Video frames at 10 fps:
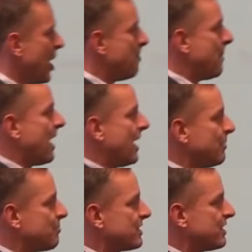
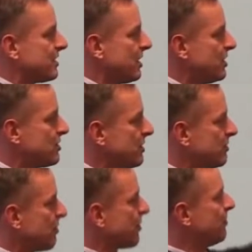my presentation
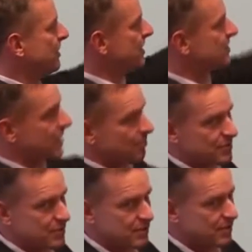into 3
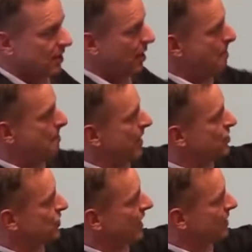steps: my
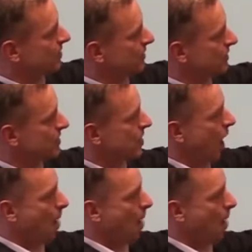childhood,